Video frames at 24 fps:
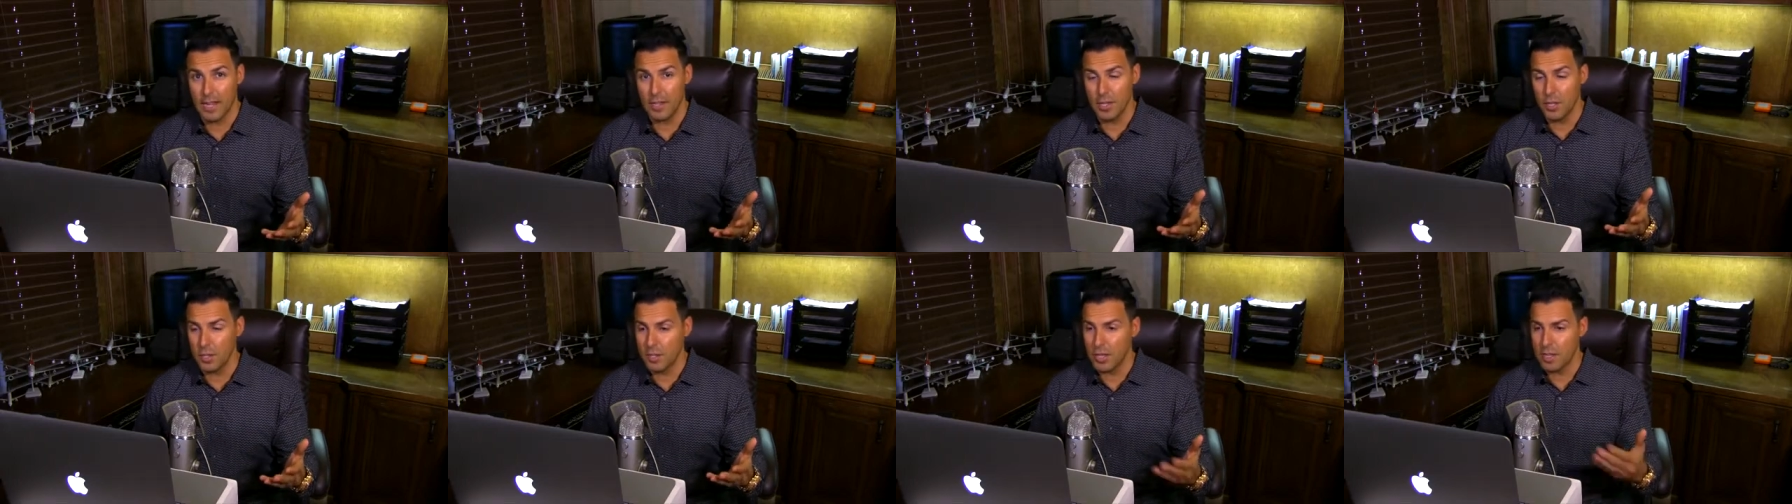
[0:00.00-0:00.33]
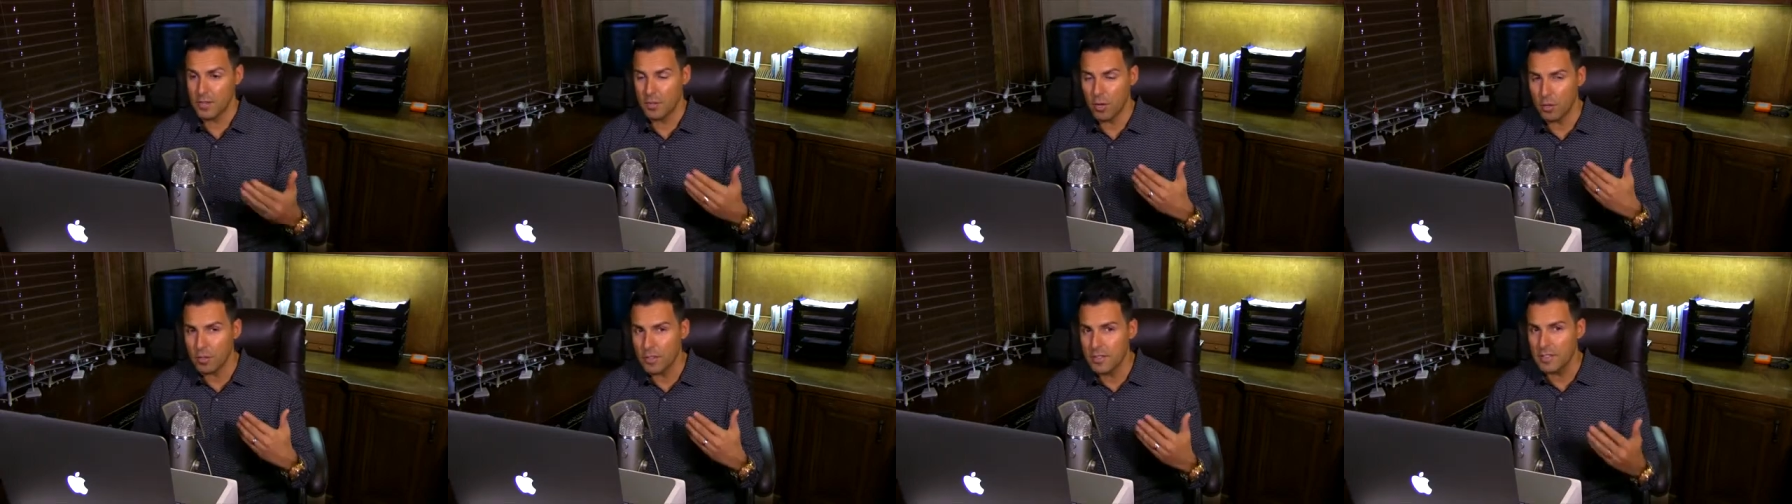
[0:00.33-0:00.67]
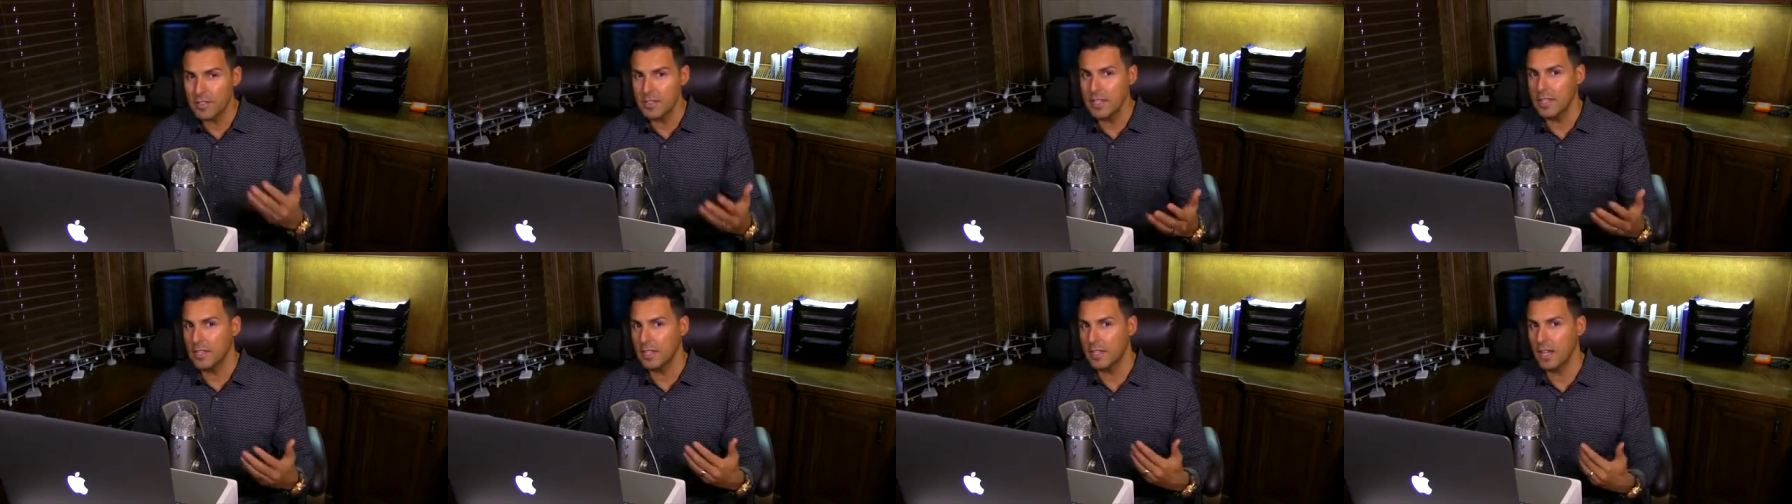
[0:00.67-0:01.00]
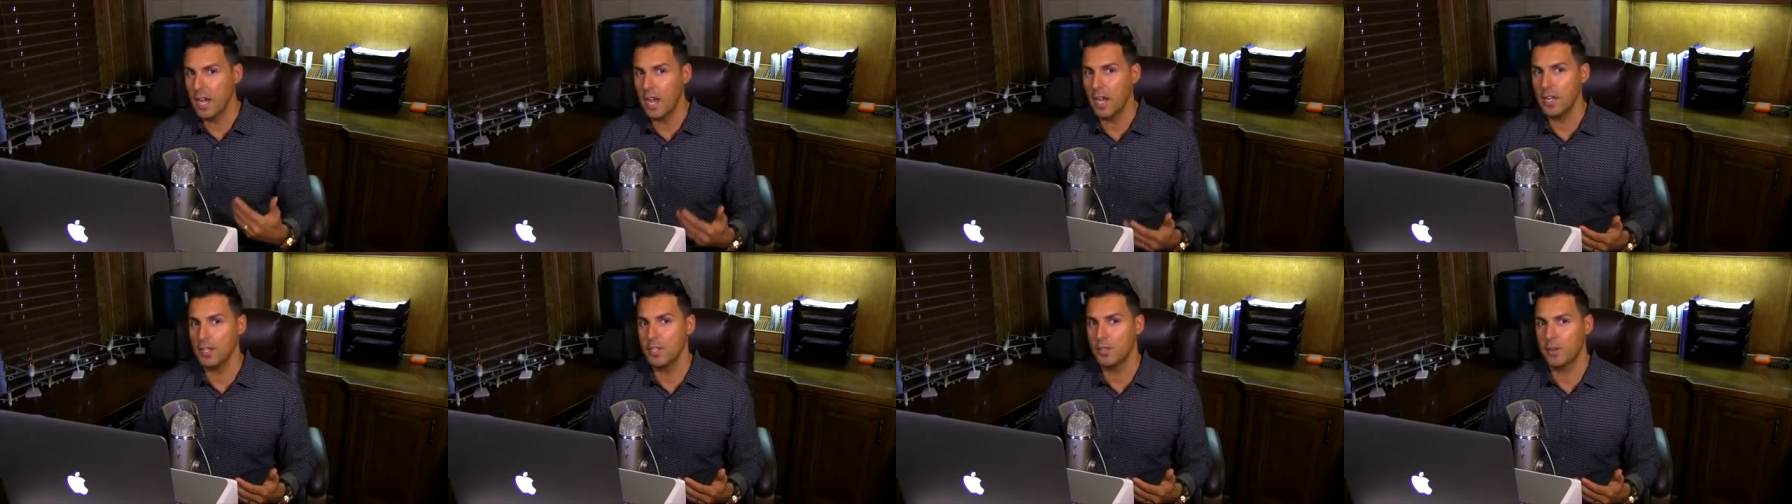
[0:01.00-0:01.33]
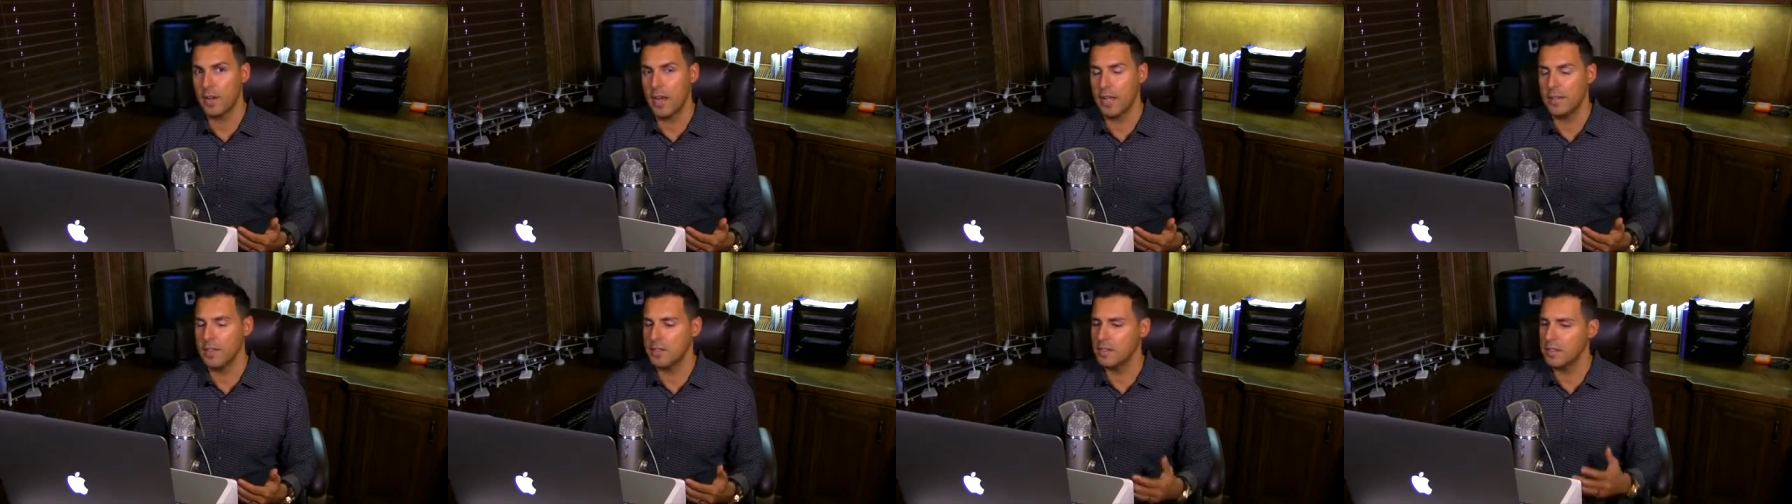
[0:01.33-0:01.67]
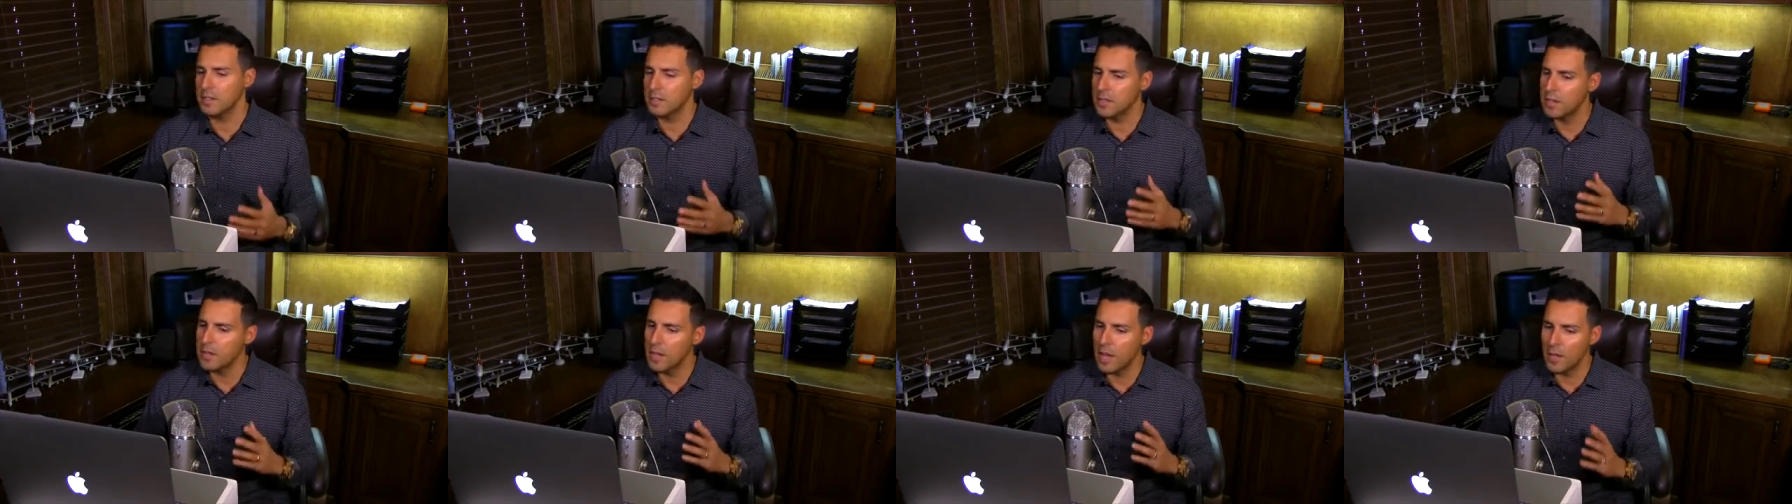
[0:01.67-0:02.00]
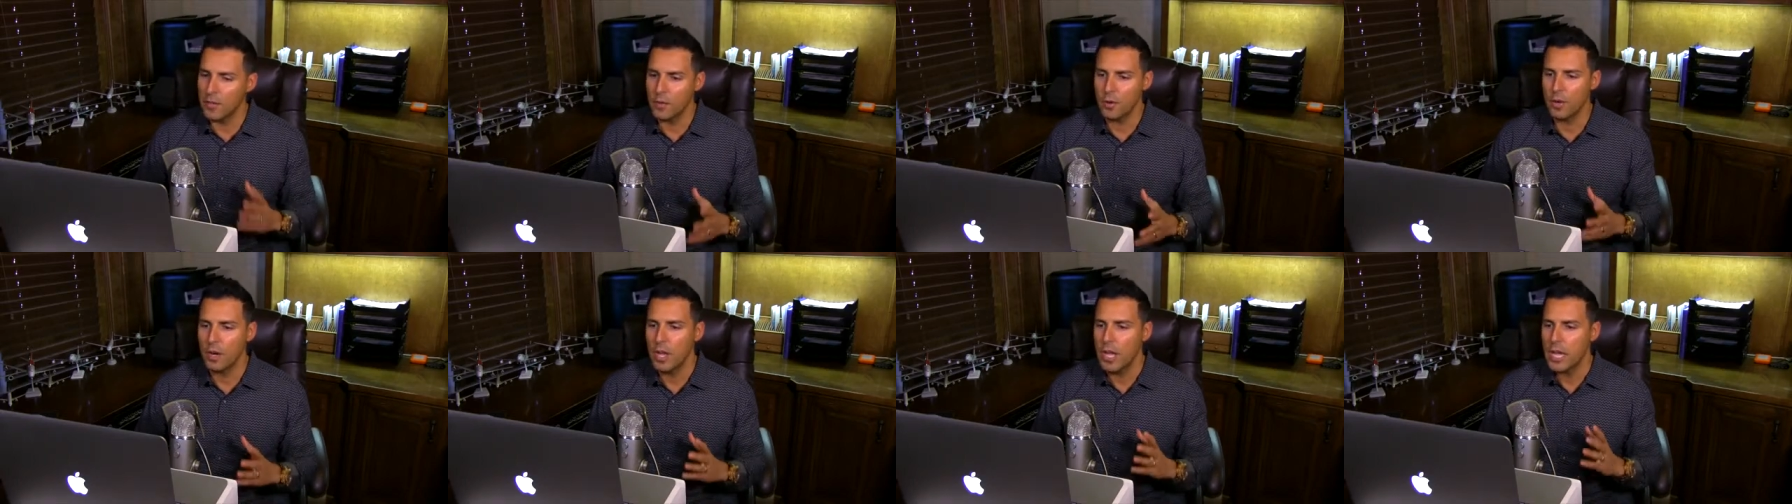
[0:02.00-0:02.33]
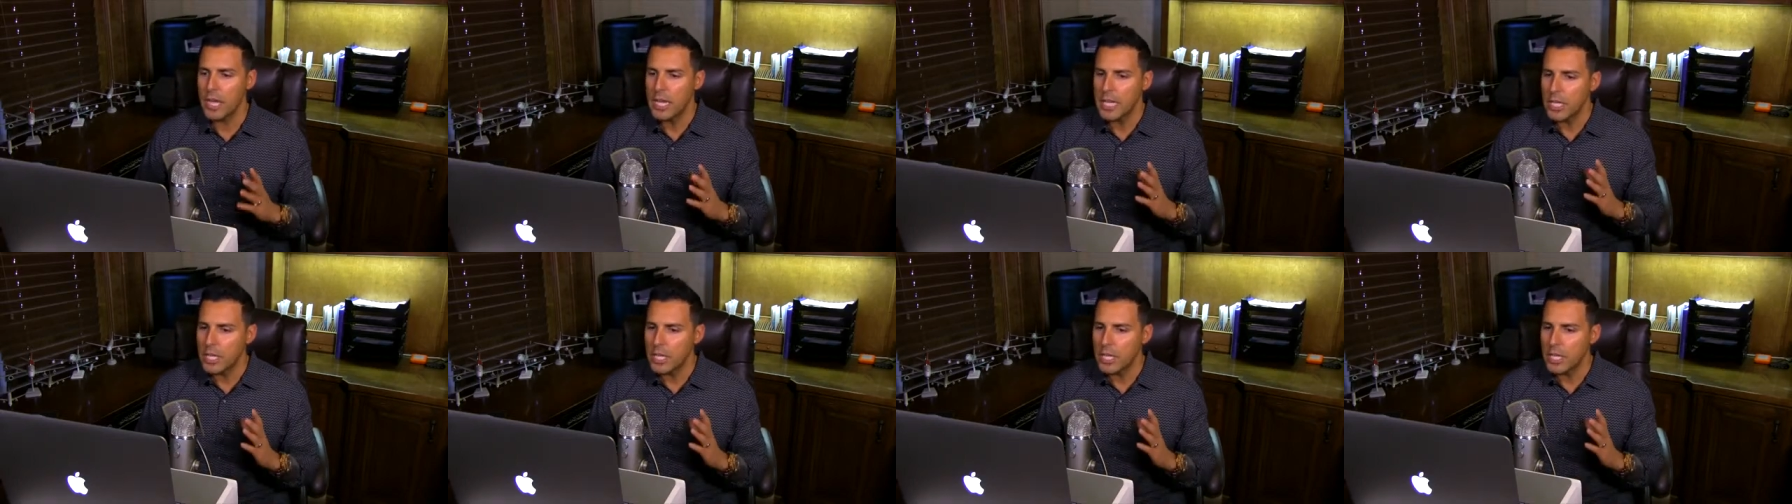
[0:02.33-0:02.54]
And they start to see the contract. This is another